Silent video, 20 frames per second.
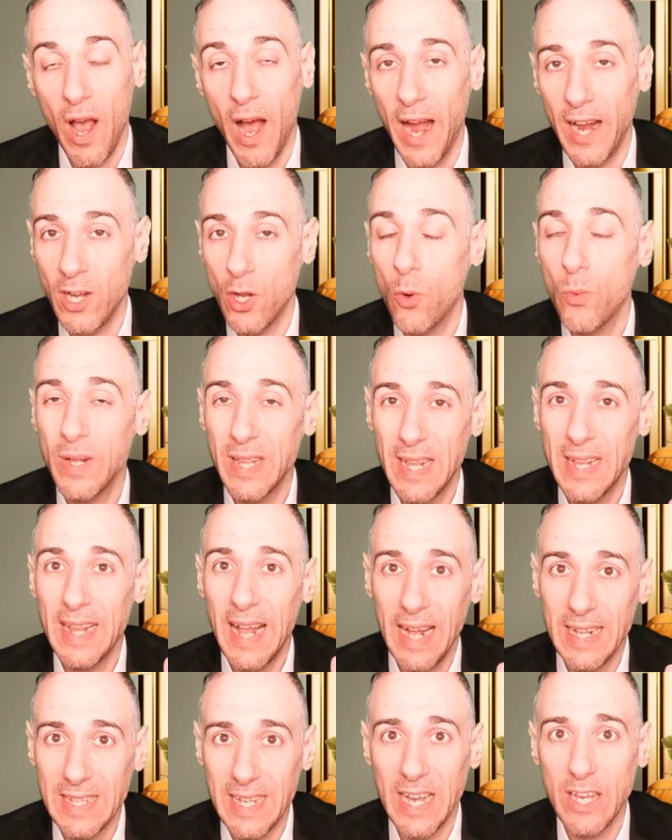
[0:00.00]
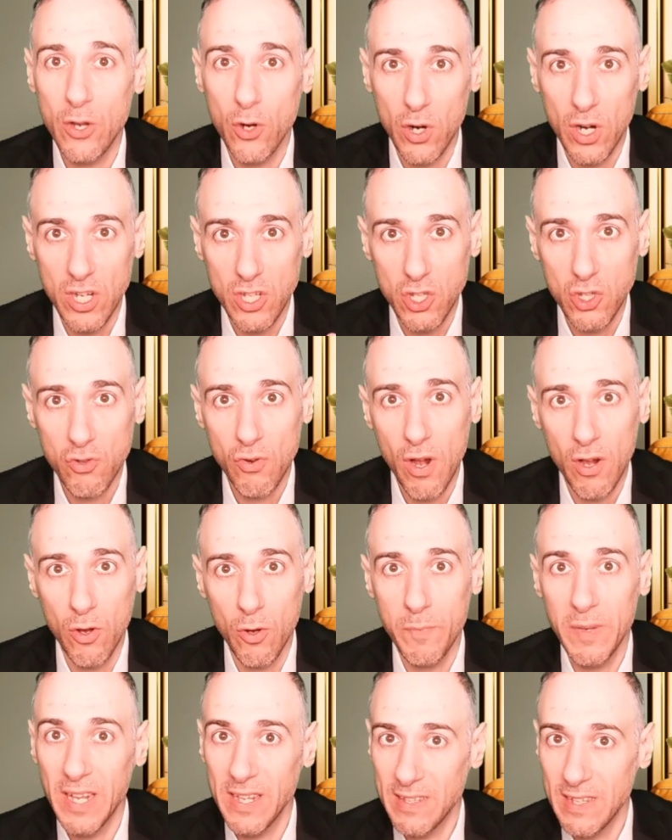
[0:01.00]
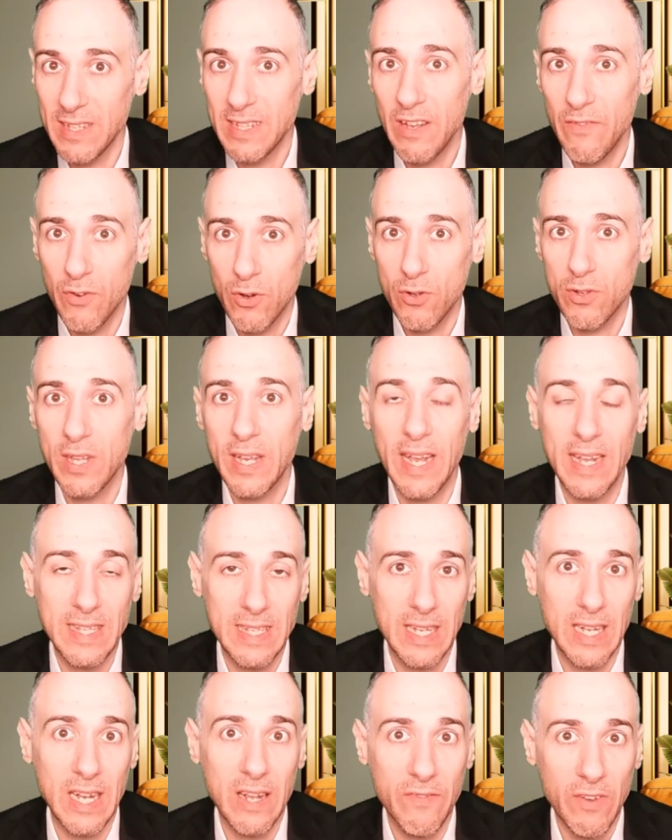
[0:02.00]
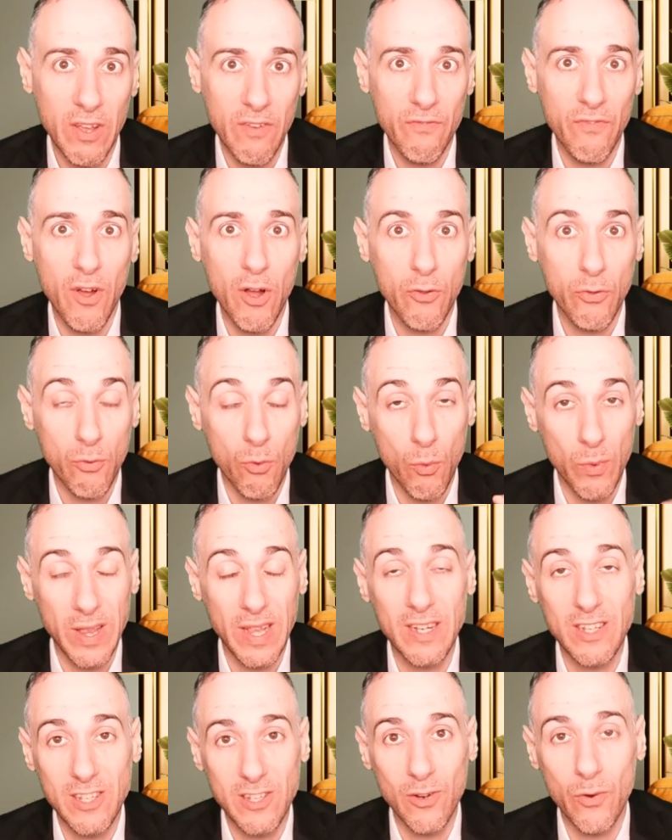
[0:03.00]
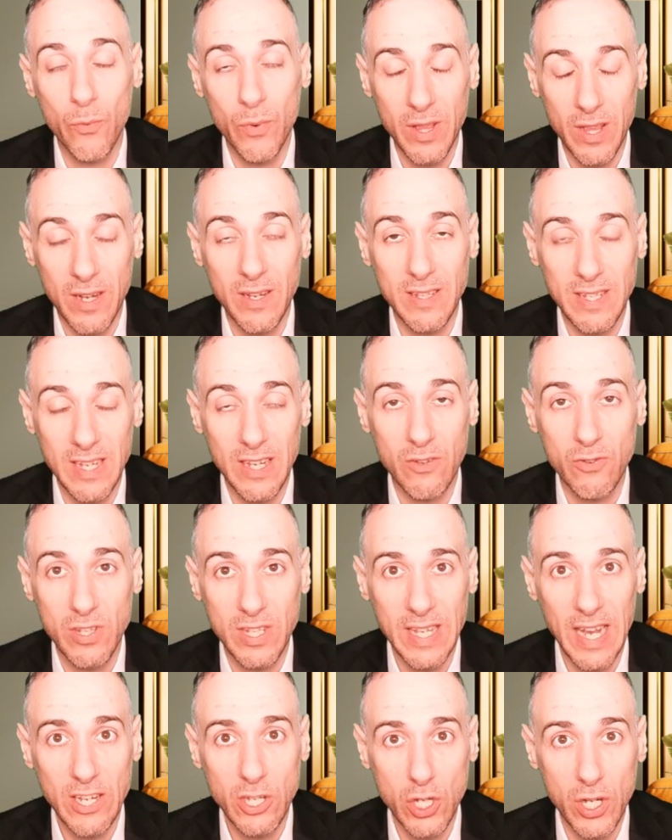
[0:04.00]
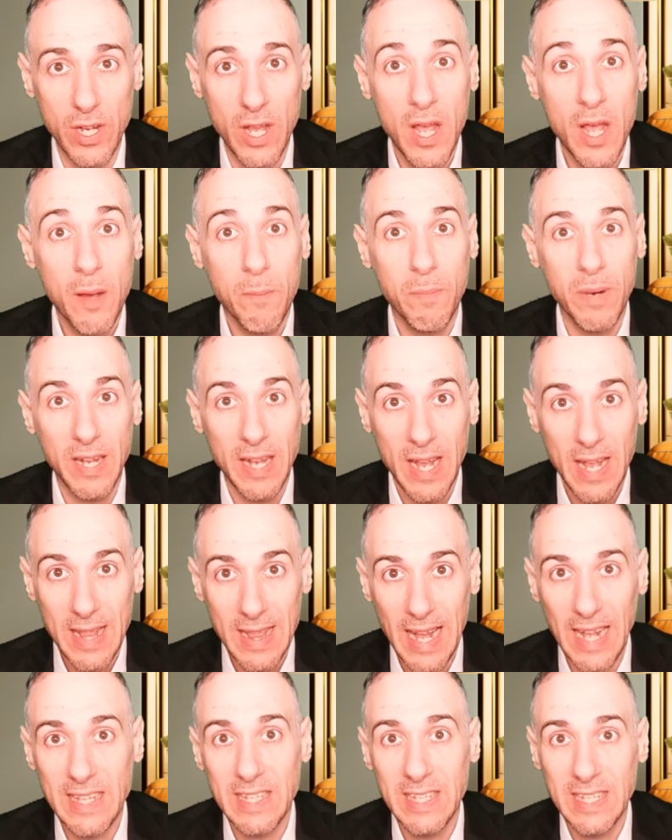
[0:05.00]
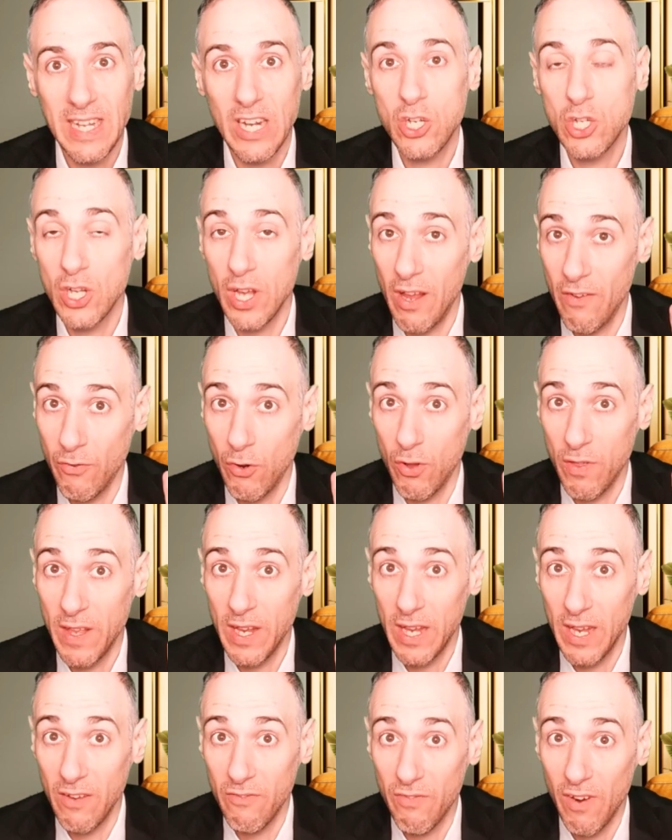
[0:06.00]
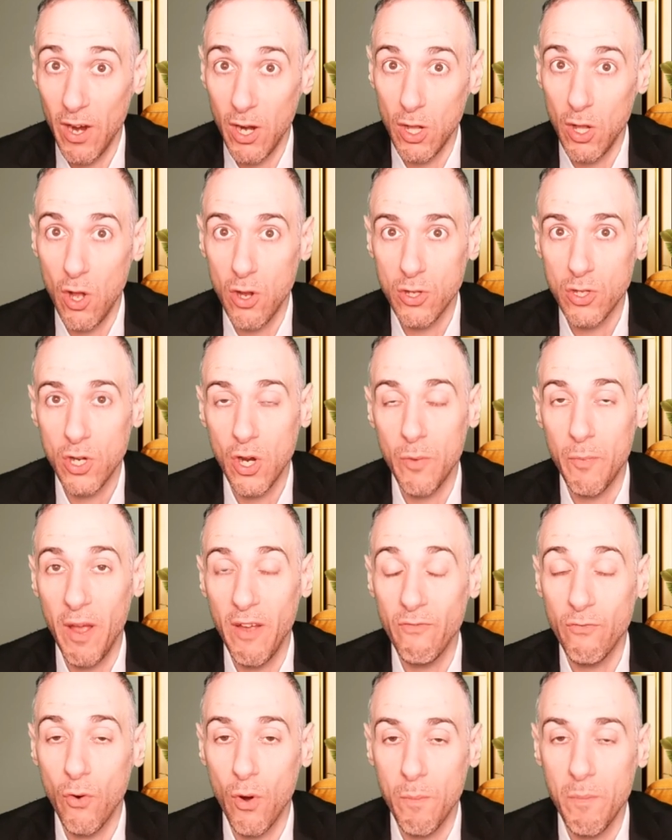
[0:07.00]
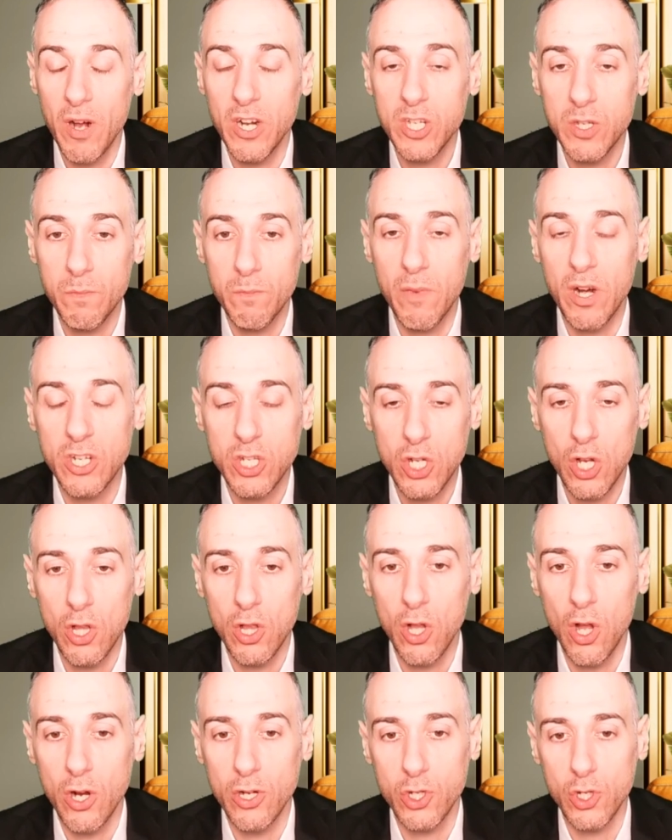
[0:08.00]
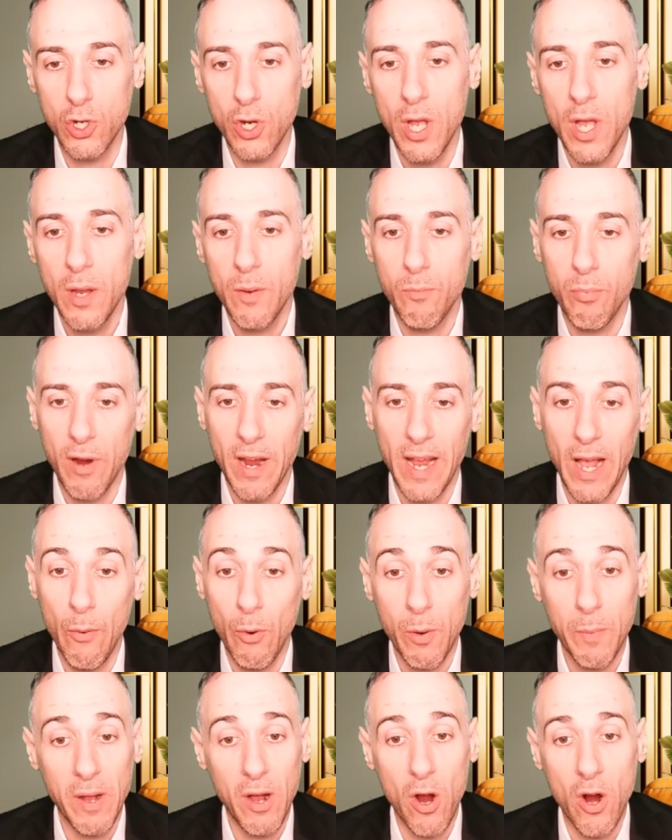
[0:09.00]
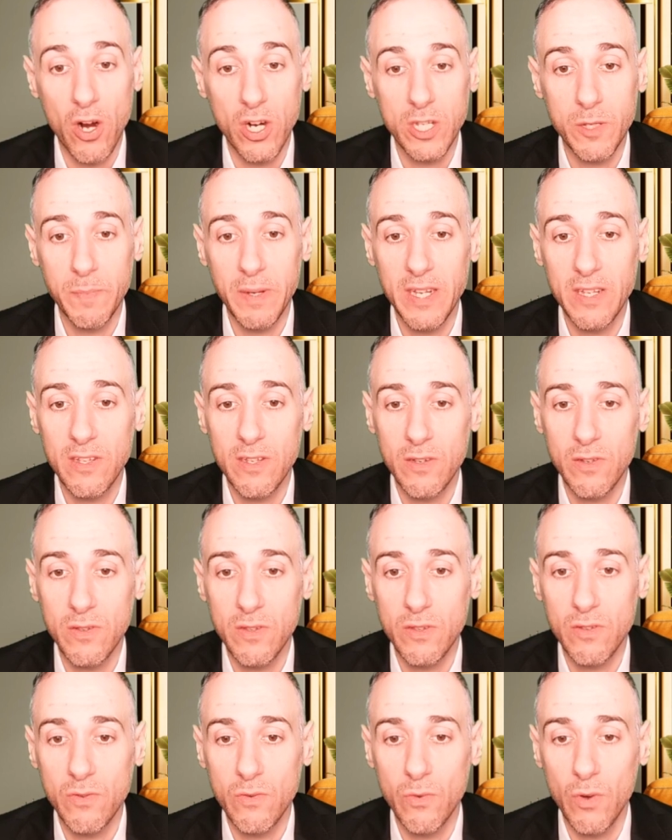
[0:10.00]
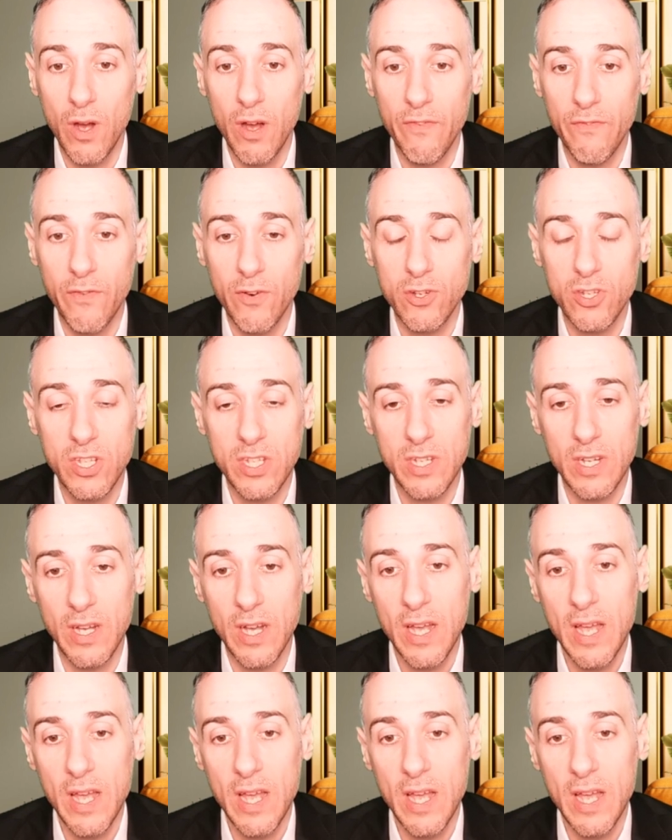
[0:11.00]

I know within that day you're going to struggle because it's difficult to get significant follow through within a single session, but that's essentially if you're thinking very long term and for a much larger breakout. What about RSP to first